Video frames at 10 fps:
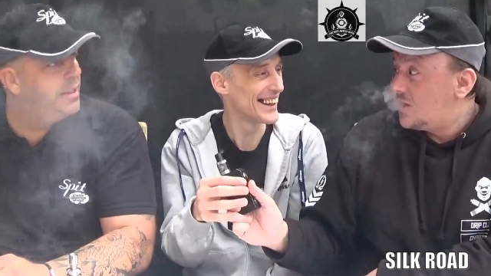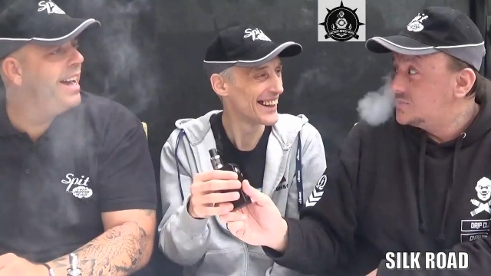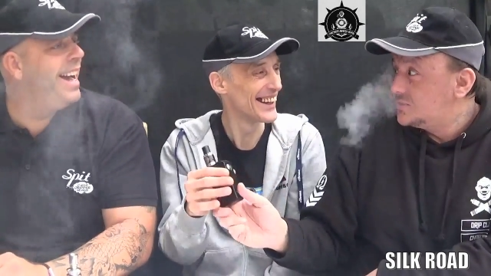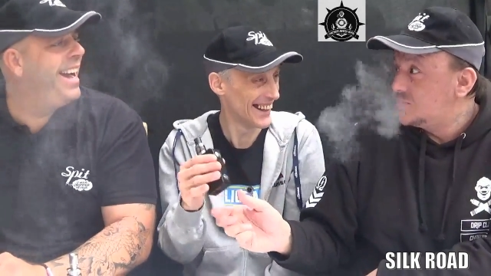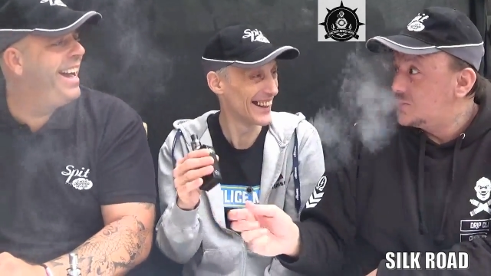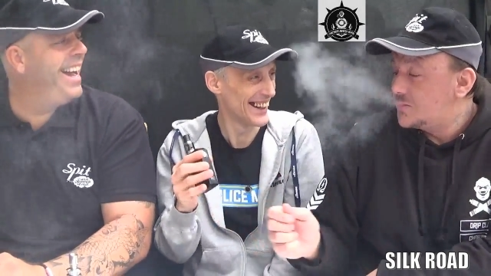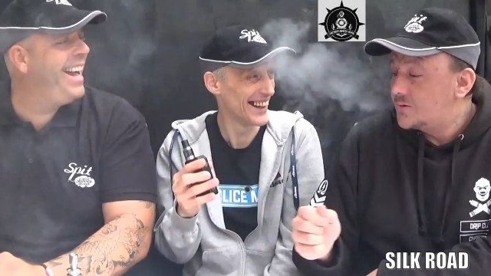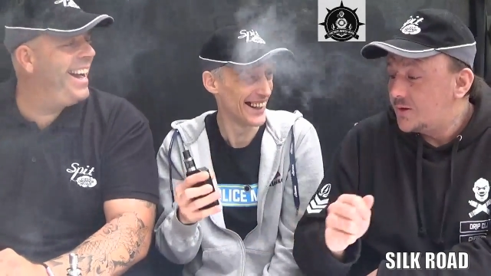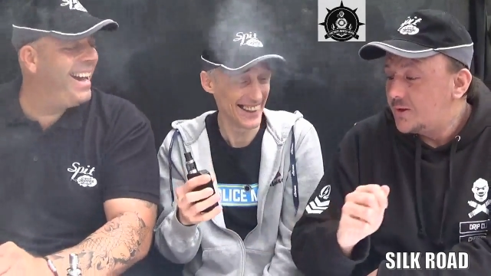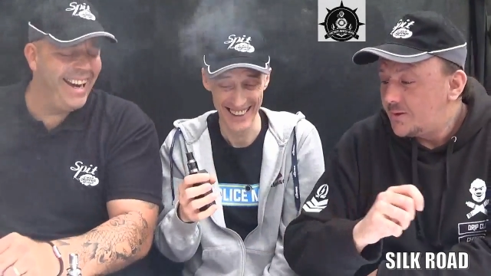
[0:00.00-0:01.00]

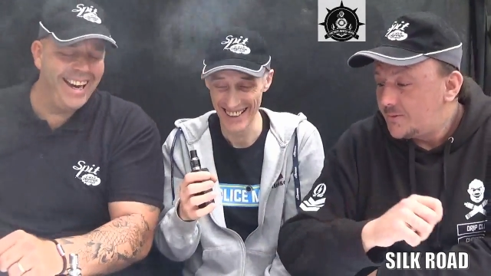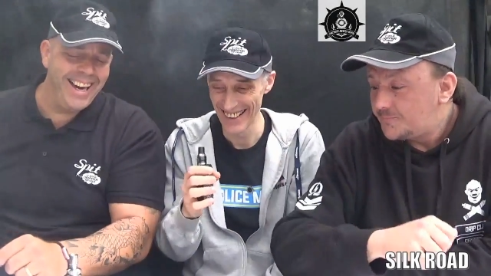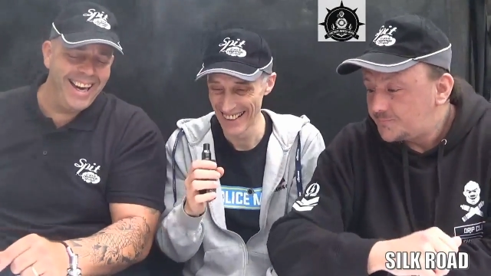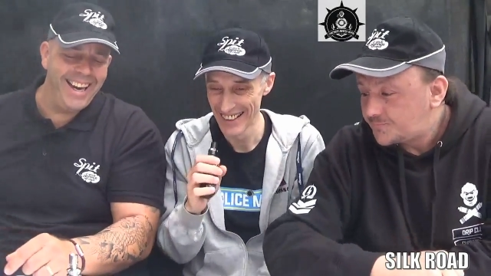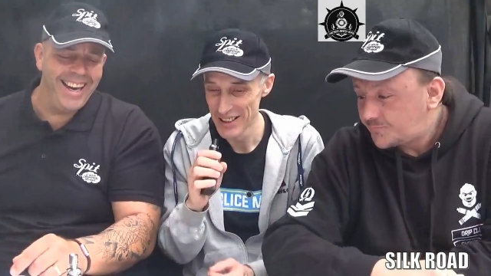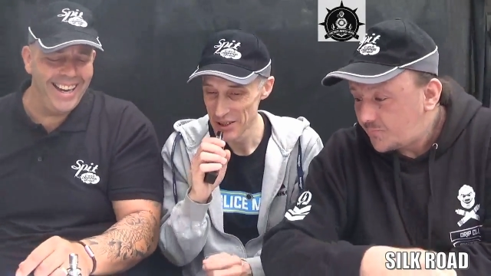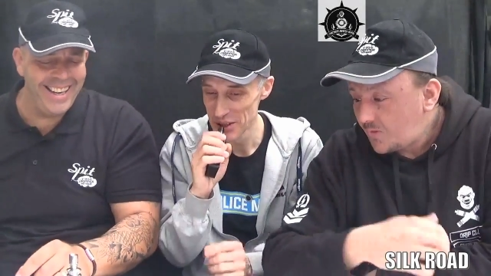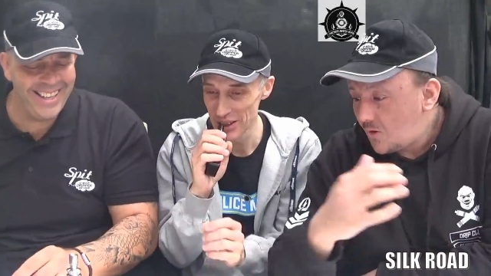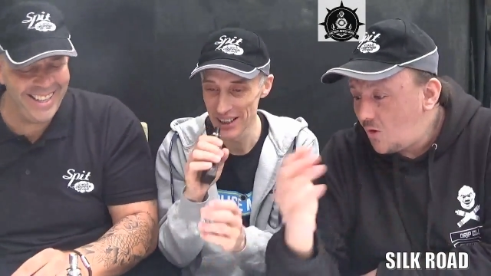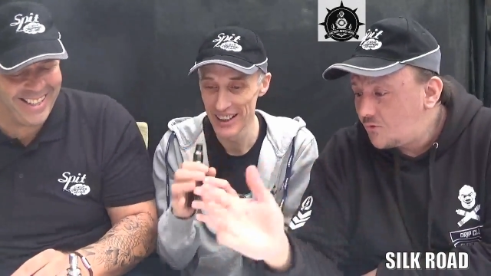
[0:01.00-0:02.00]

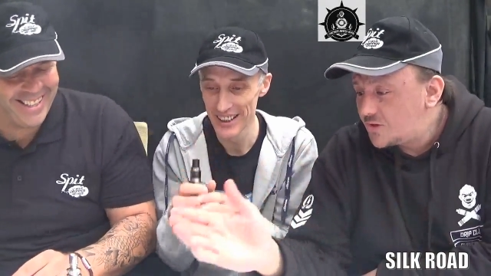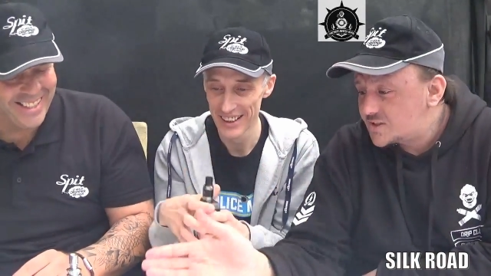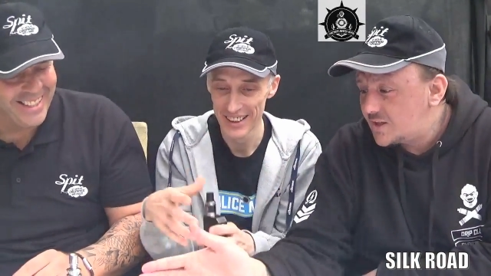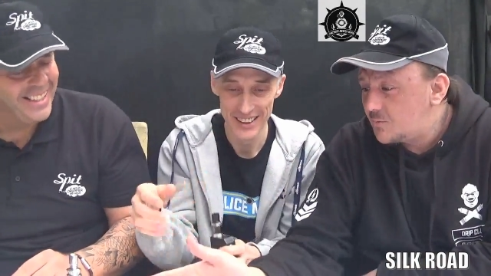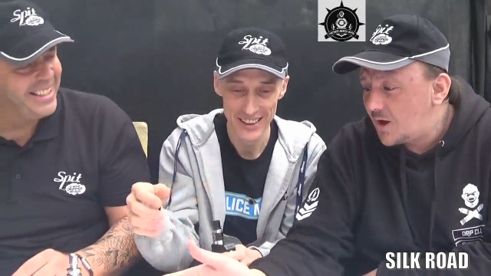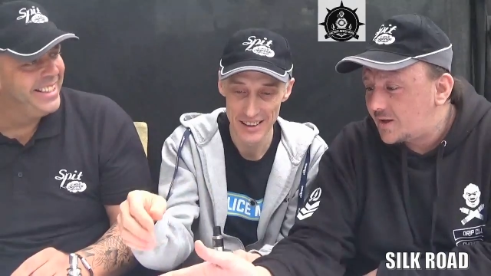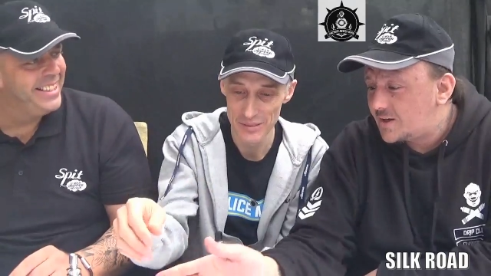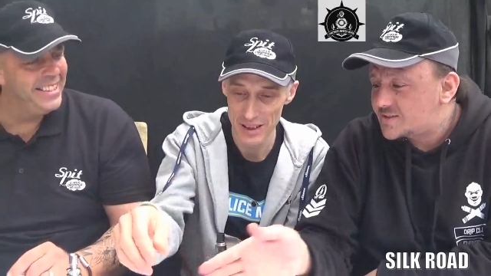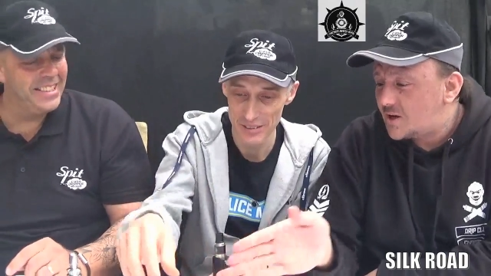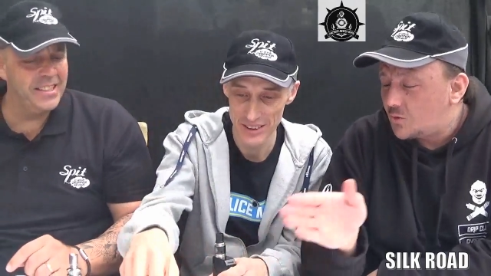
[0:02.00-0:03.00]
Speaker 1: right. Obviously, we ain't
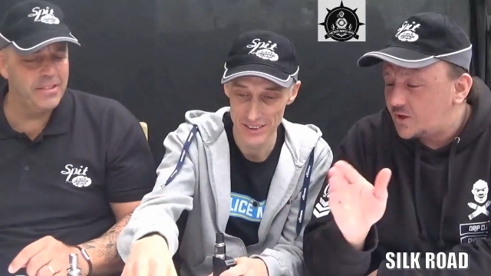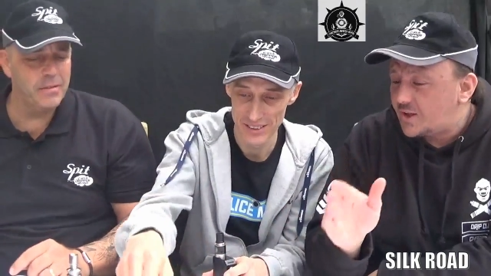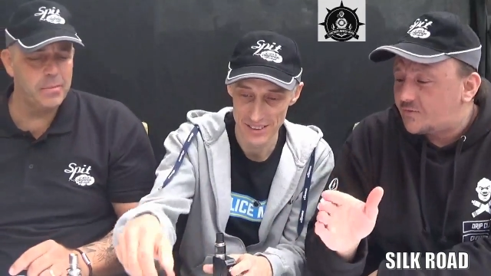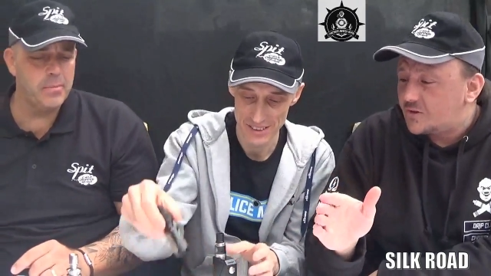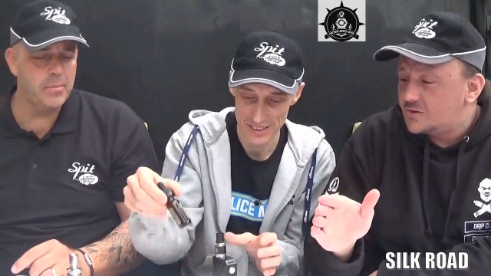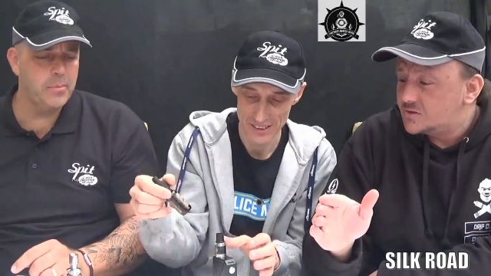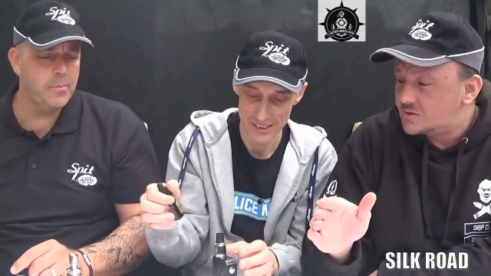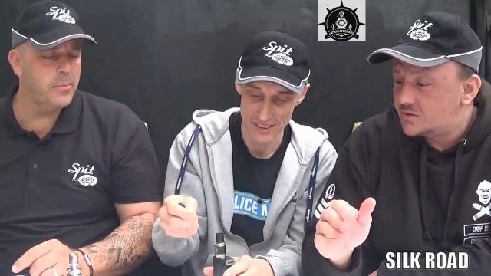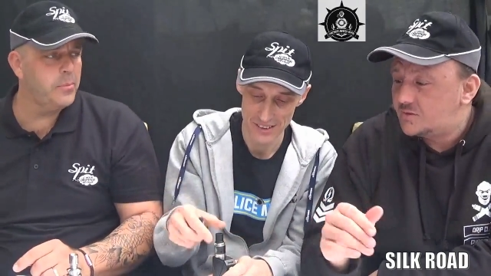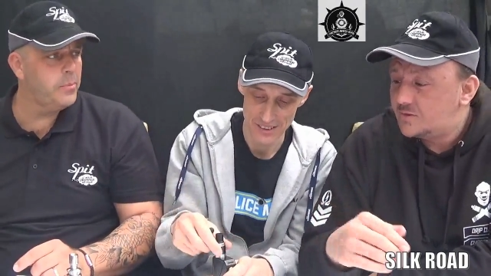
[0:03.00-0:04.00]
going to tell the
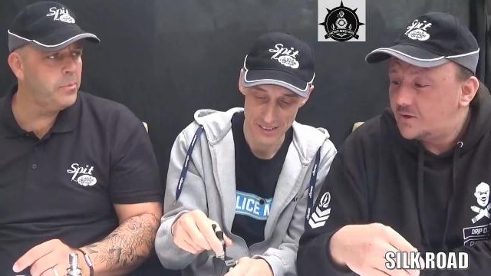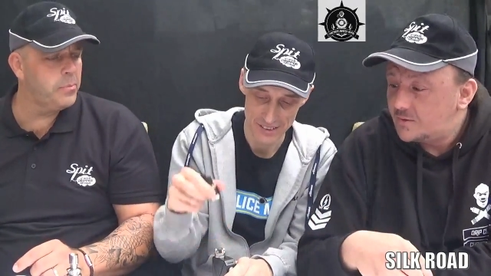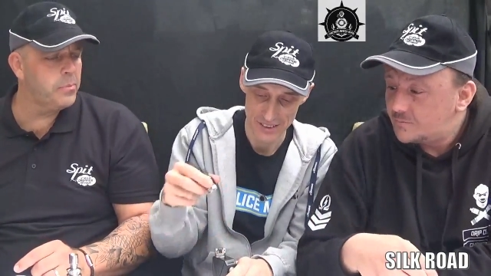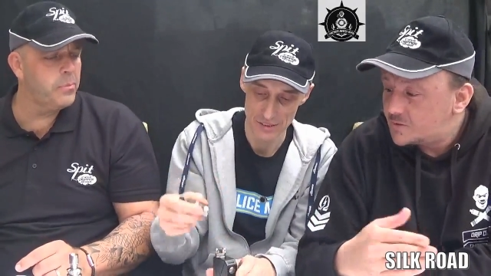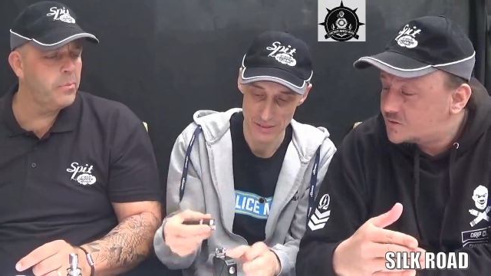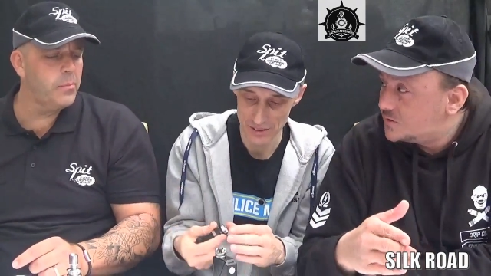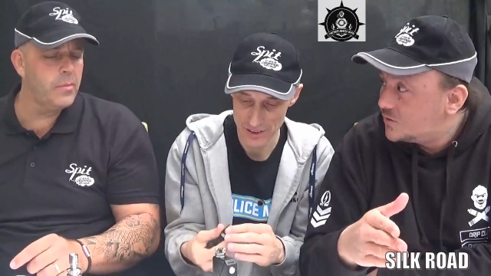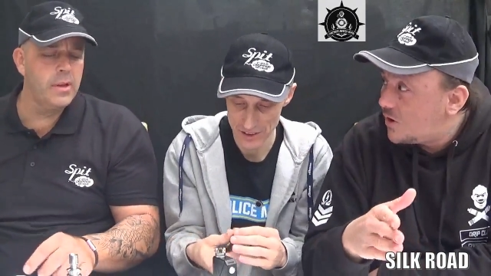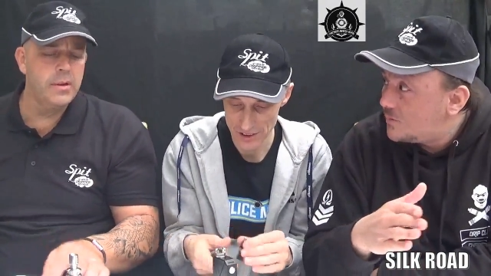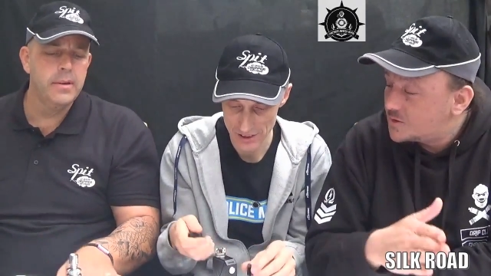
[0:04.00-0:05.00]
difference
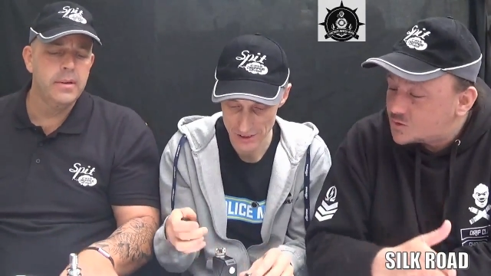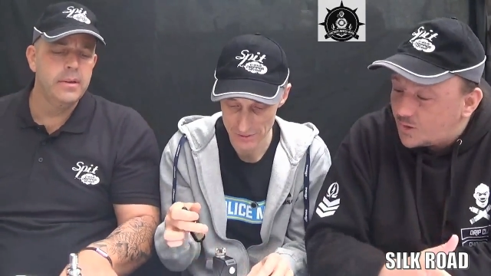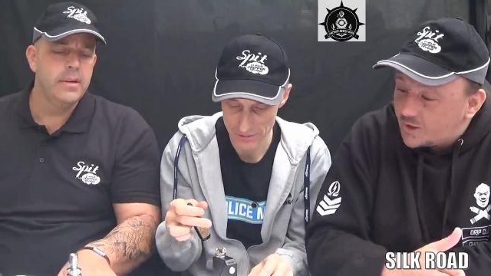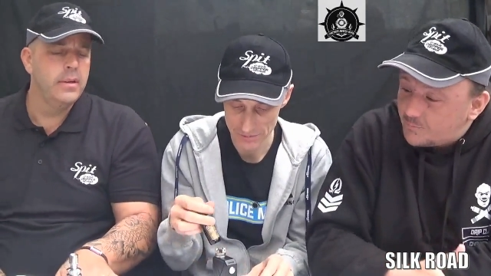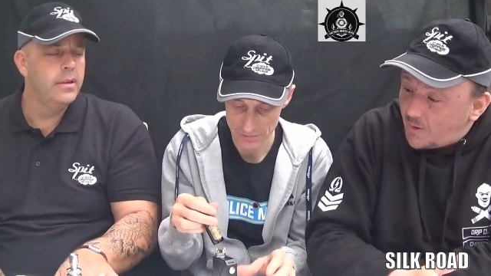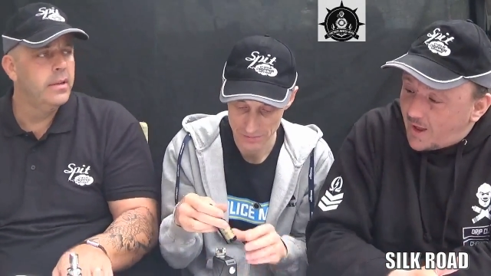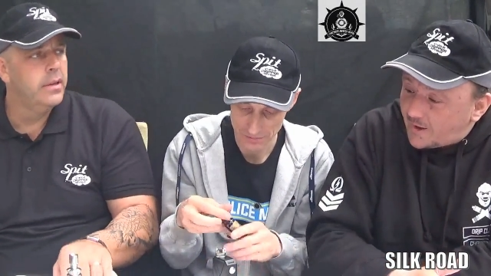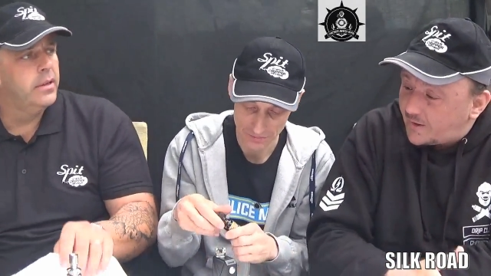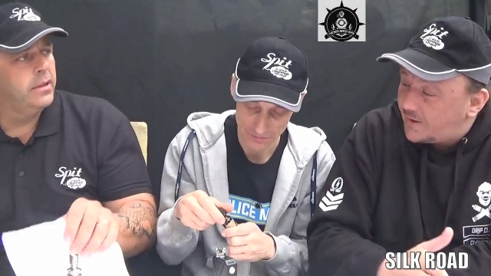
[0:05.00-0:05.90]
with, like between the black